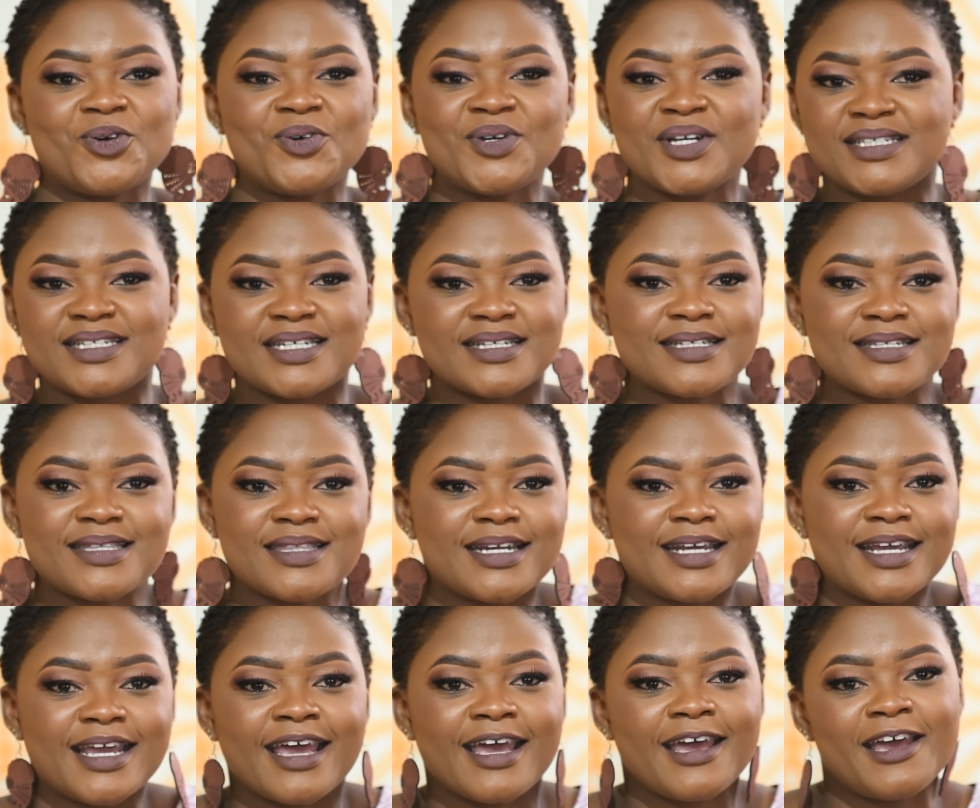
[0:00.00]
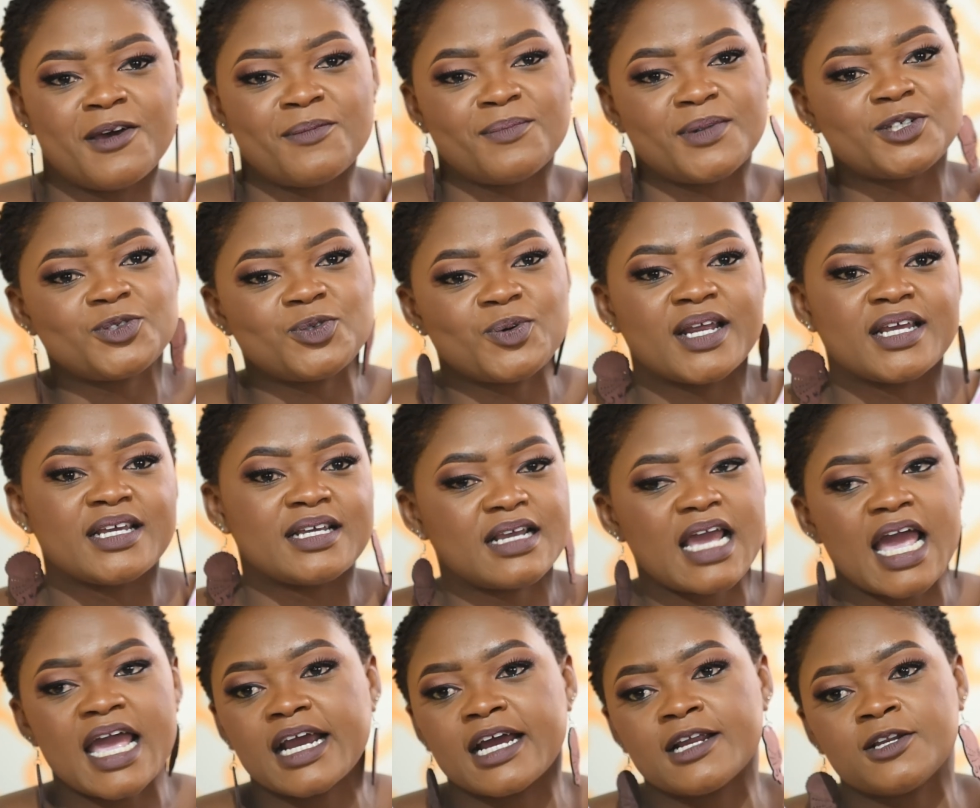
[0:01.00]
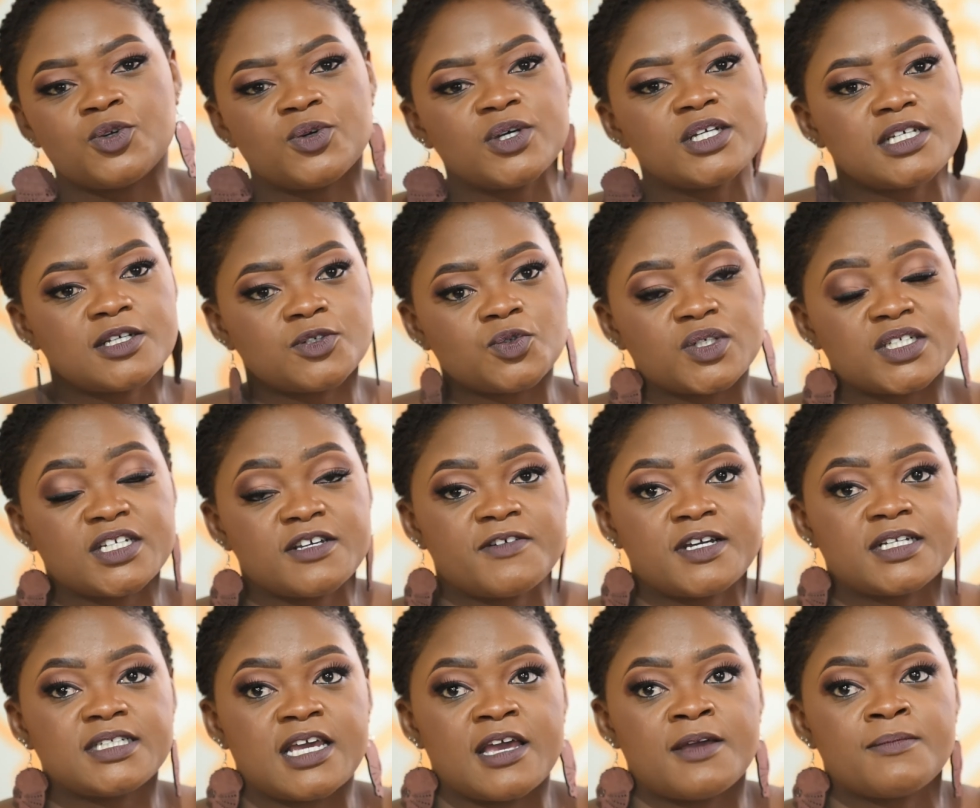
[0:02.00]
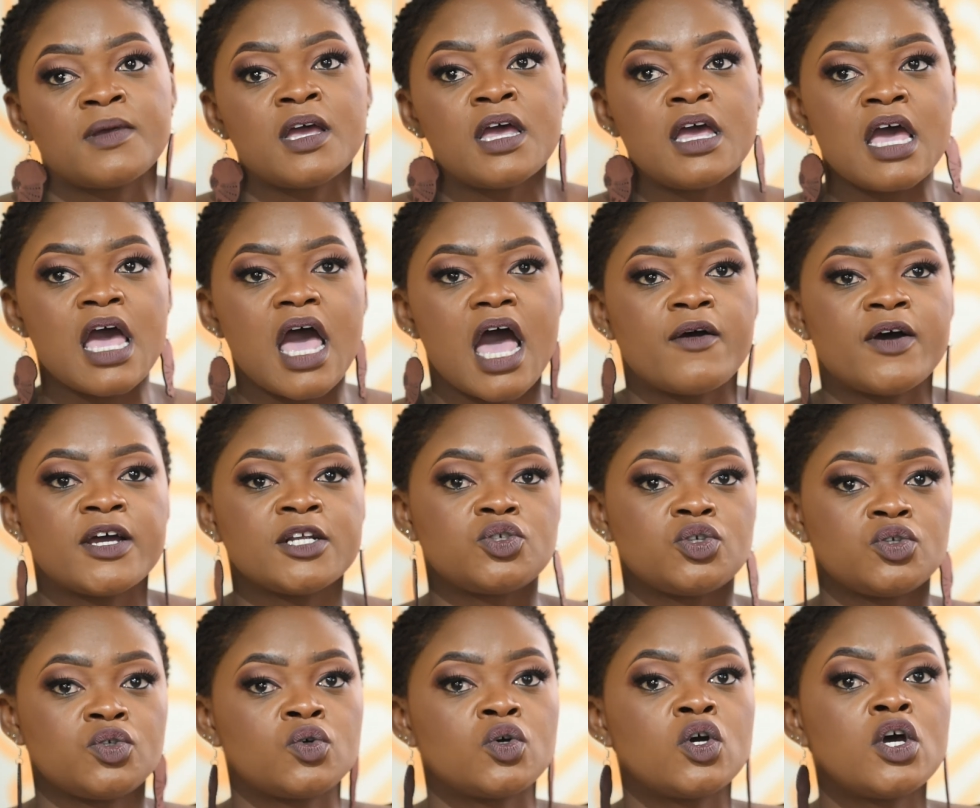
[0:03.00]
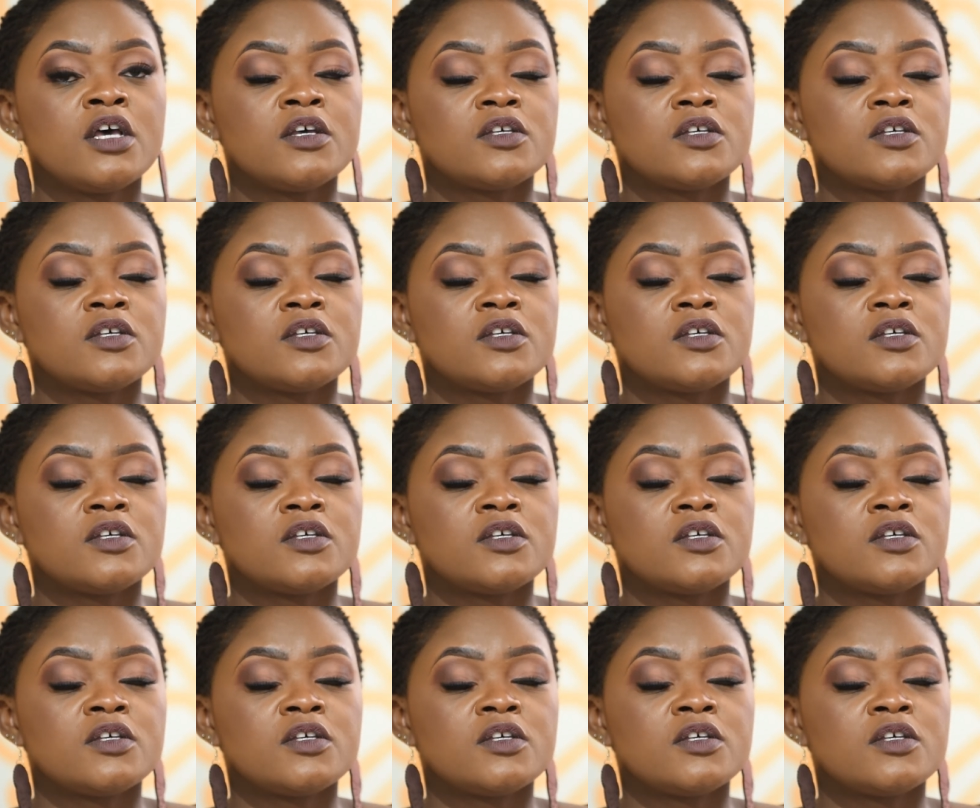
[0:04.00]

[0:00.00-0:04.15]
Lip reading: do it at 3 a.m. I can do it at whatever time I want to do.